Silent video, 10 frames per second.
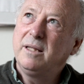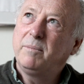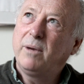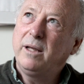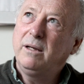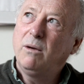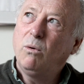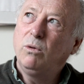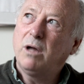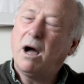in the play,
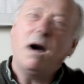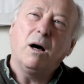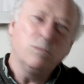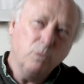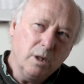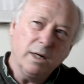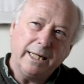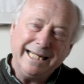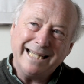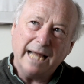all the hard work
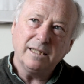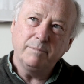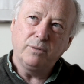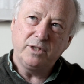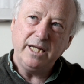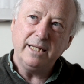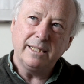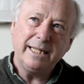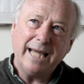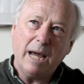he's had to put in
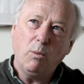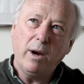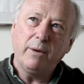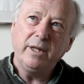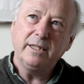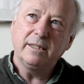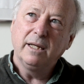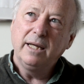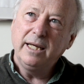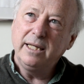to get where he
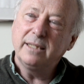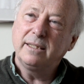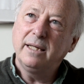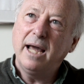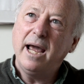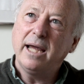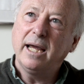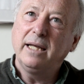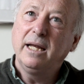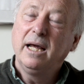is today.
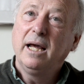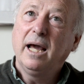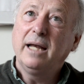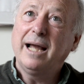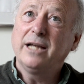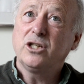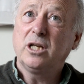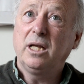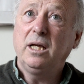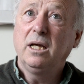And
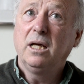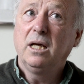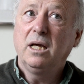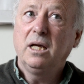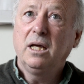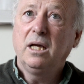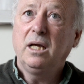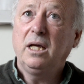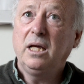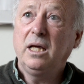actually,
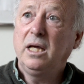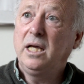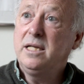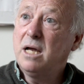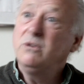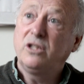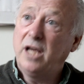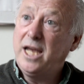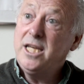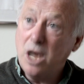he knows
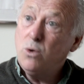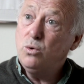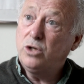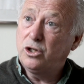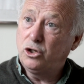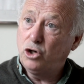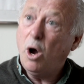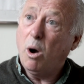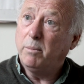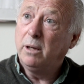the
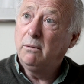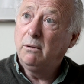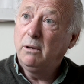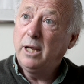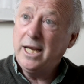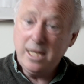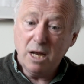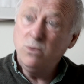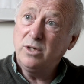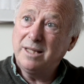job, he
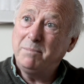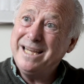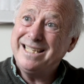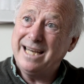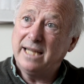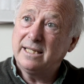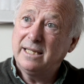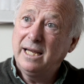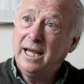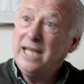knows the business.
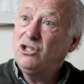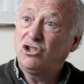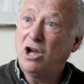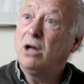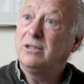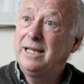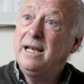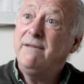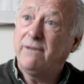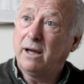He just can't
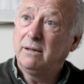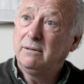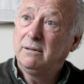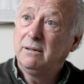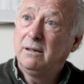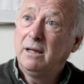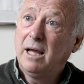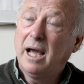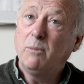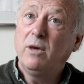deliver.
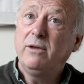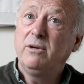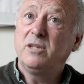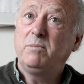And whether it's